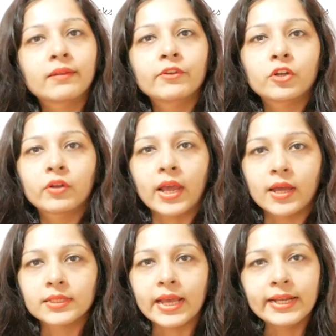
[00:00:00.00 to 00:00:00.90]
liquid or
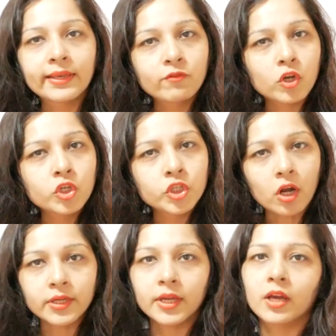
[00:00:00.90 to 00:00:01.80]
gas, I'll give you a
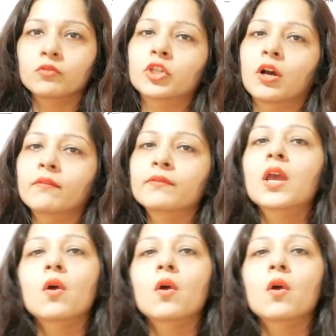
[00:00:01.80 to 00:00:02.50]
short account of